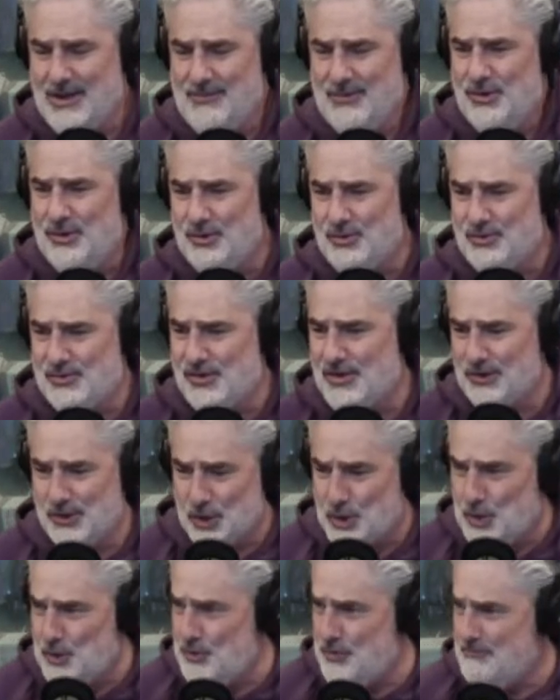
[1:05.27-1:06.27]
who?
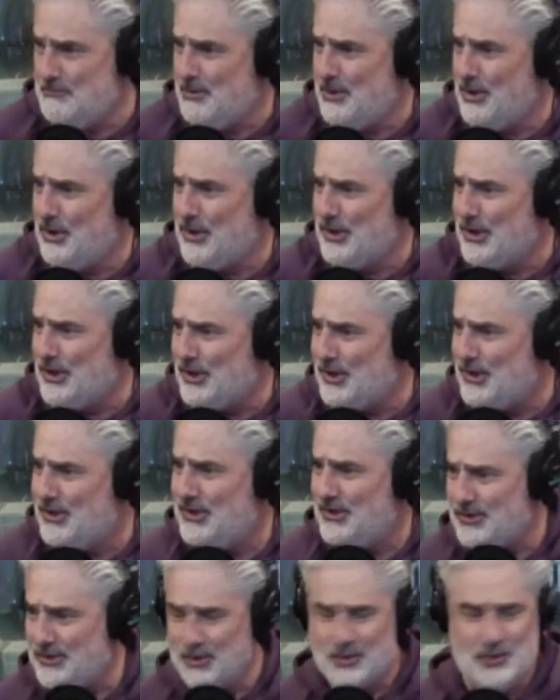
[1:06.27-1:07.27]
Lutenberger.
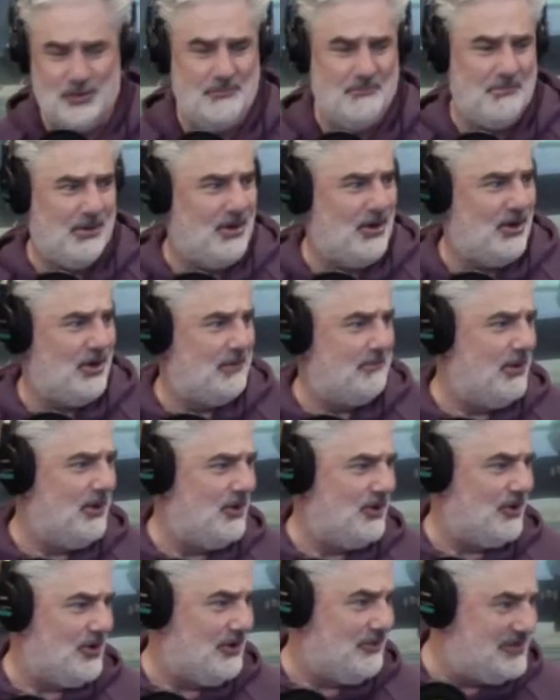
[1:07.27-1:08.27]
Craig, Lutenberg, my
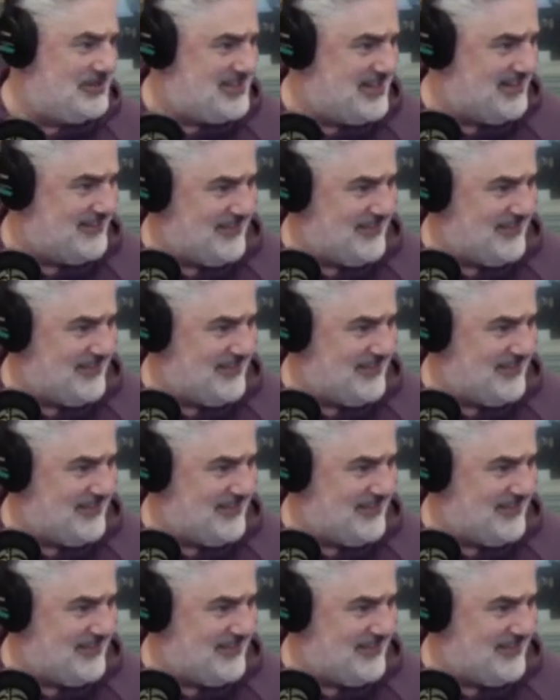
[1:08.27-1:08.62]
good friend,